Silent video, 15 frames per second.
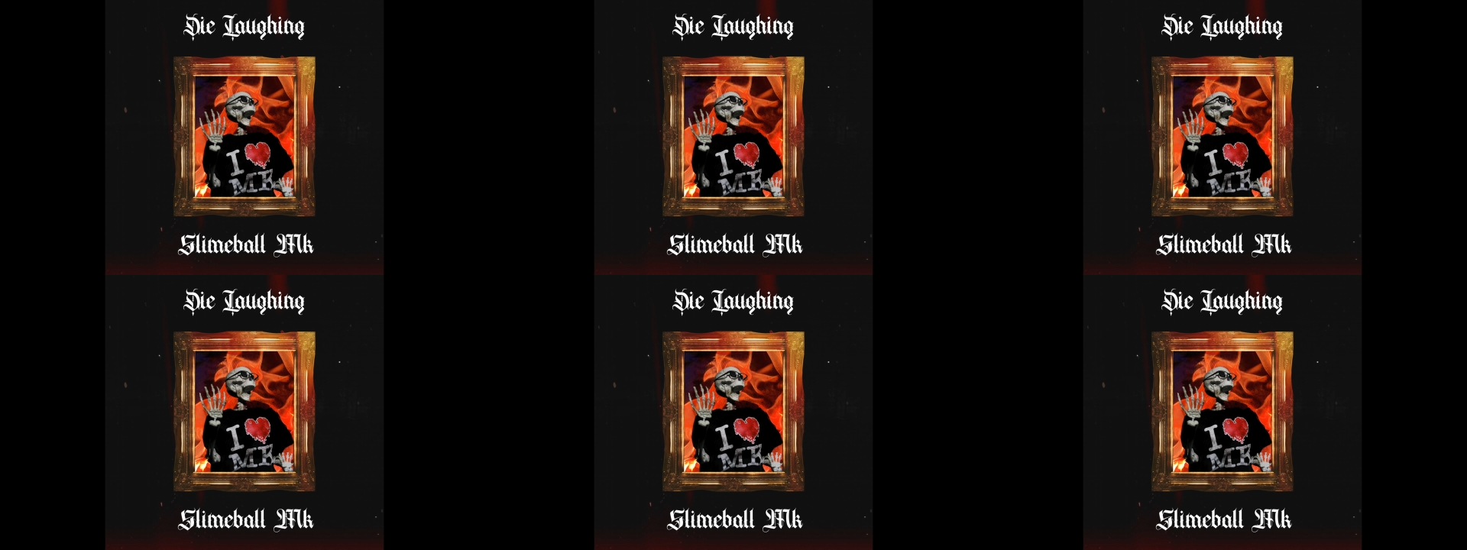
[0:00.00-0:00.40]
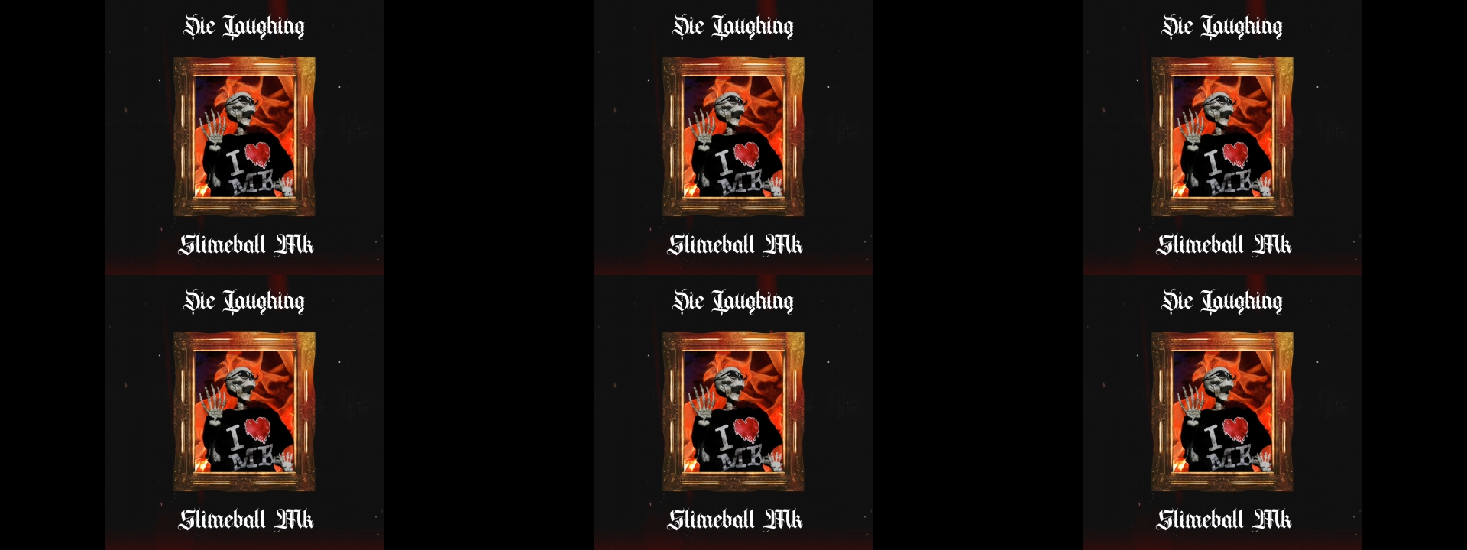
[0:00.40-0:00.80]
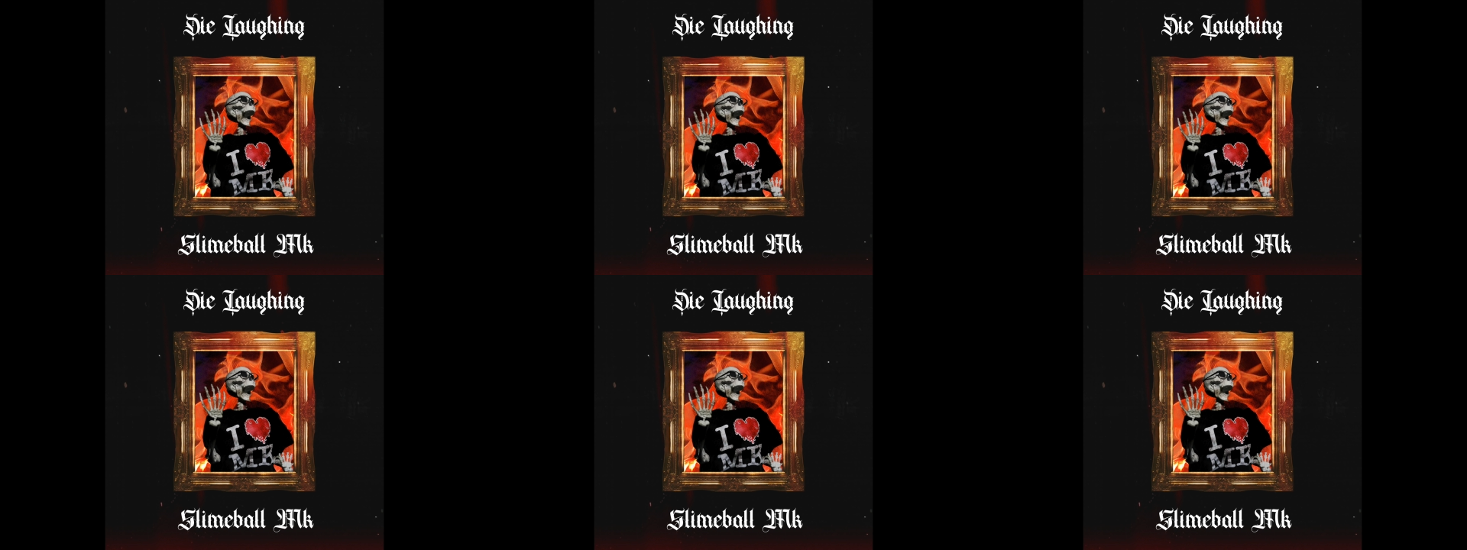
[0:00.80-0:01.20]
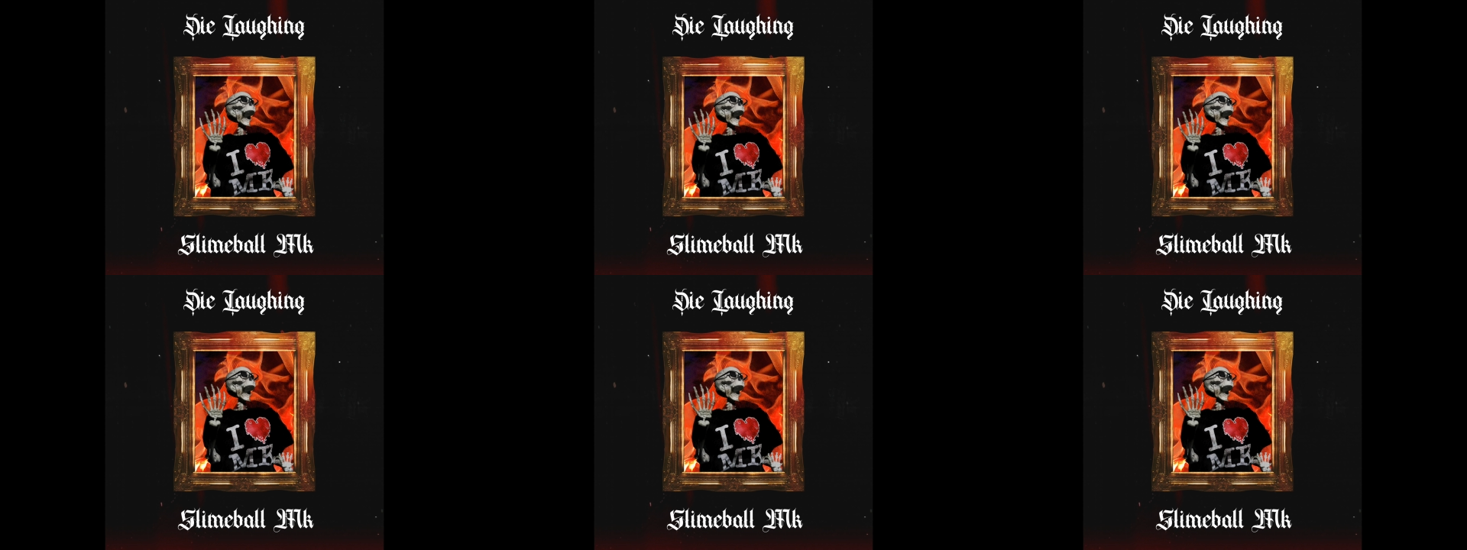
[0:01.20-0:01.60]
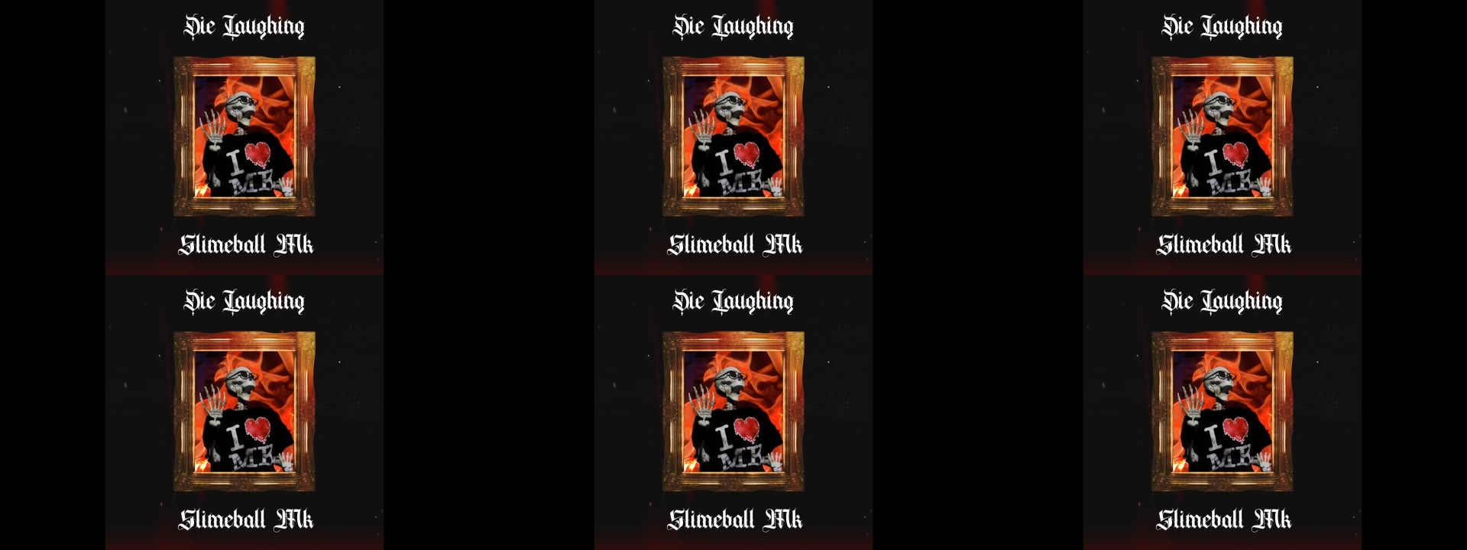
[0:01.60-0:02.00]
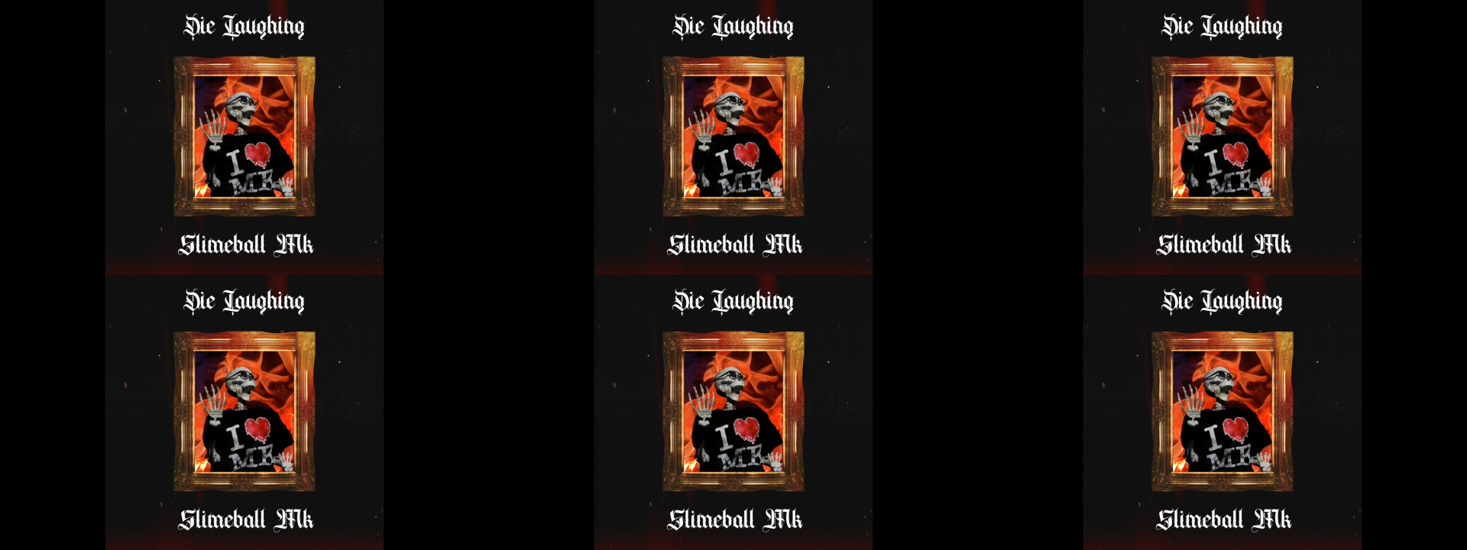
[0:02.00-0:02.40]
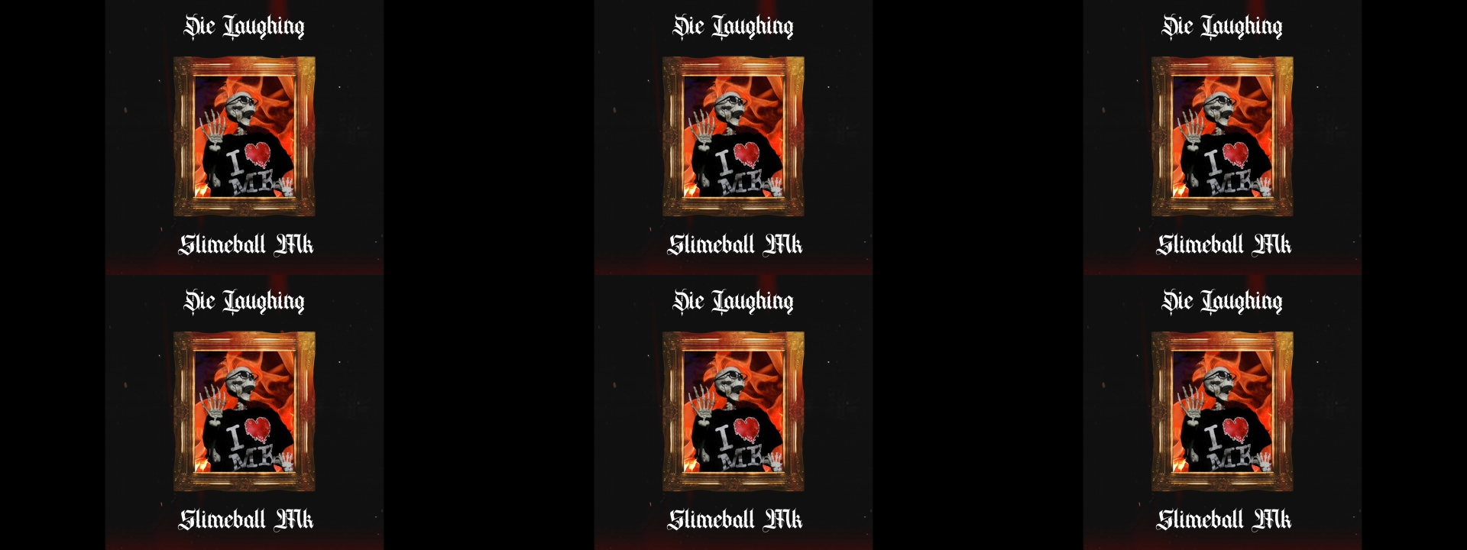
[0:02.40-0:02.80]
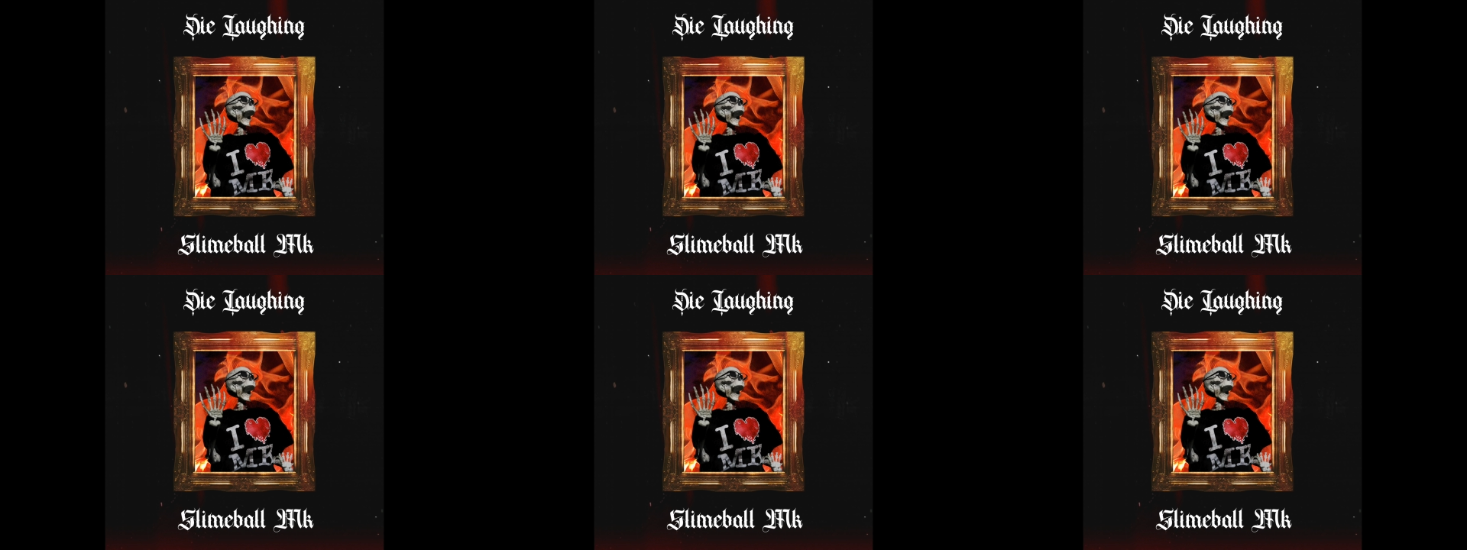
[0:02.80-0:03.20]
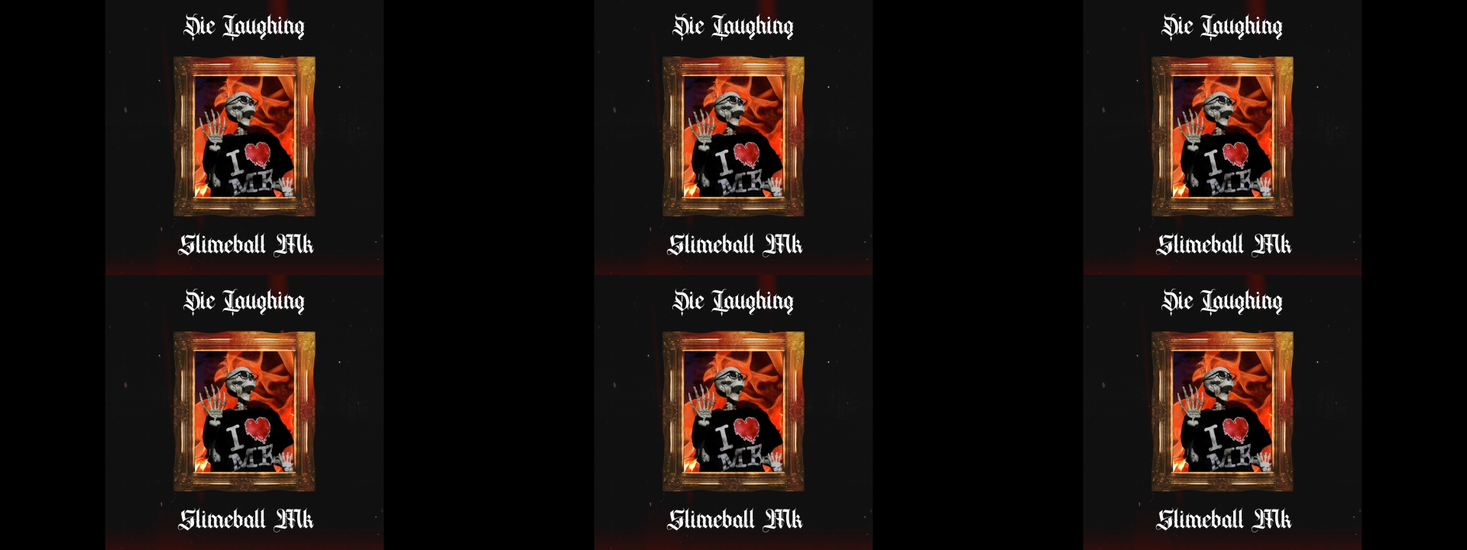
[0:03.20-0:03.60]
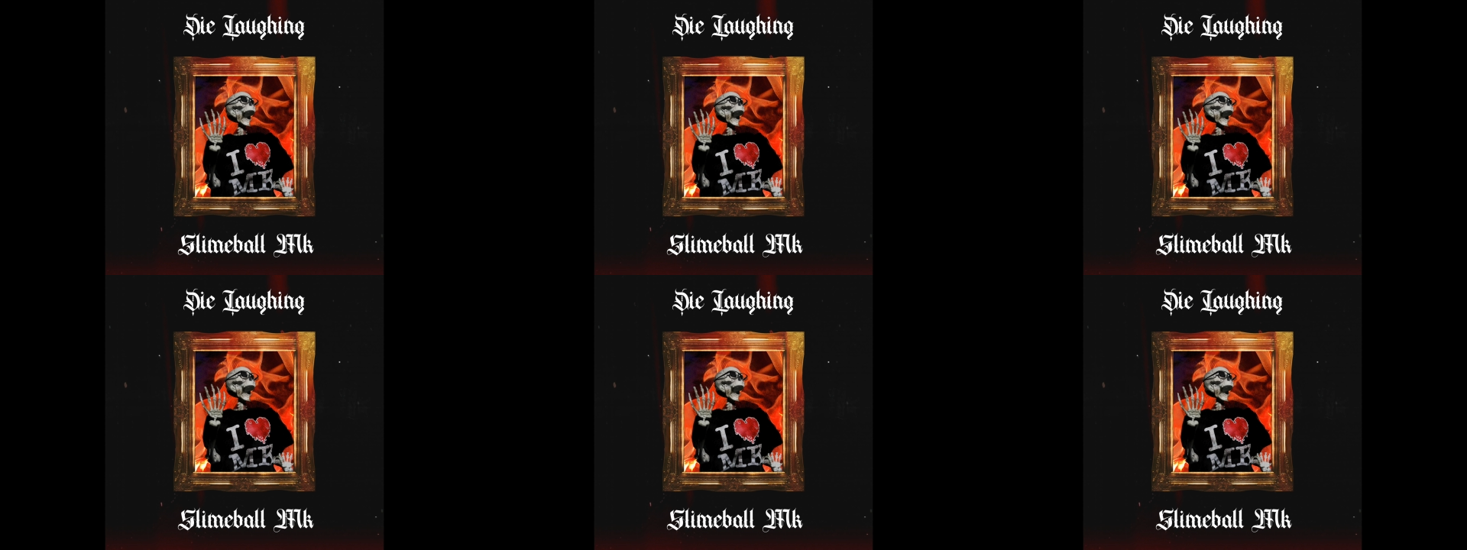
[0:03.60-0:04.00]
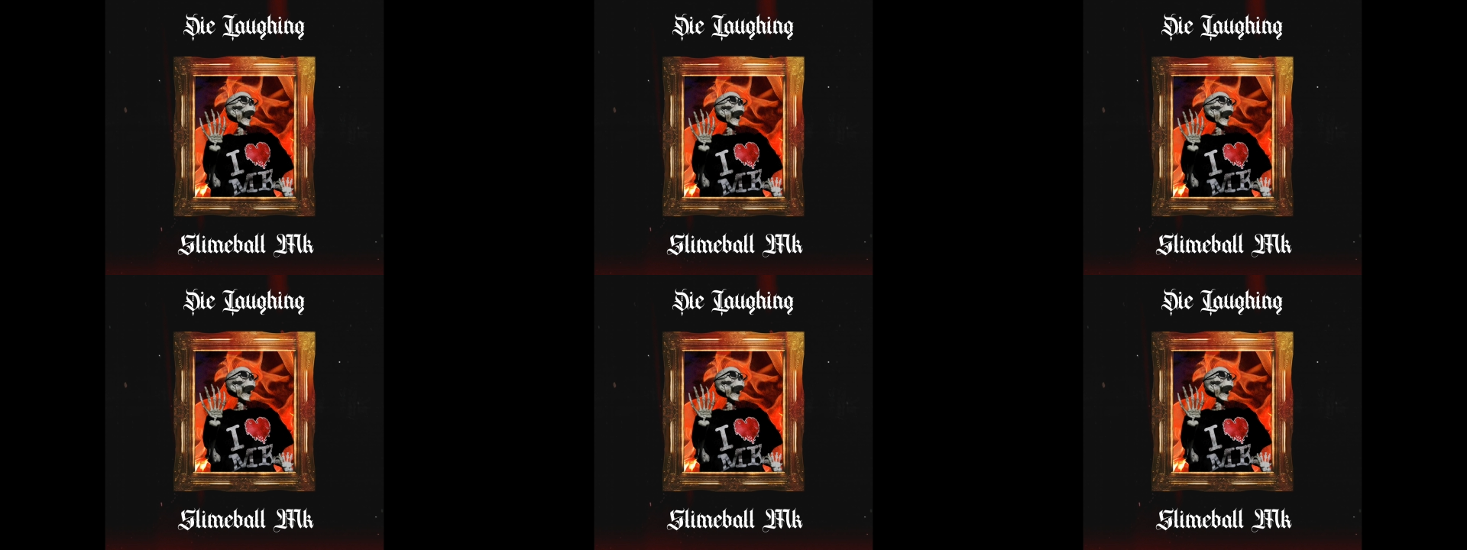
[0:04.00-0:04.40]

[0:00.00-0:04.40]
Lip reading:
Nobody's mouth can be seen.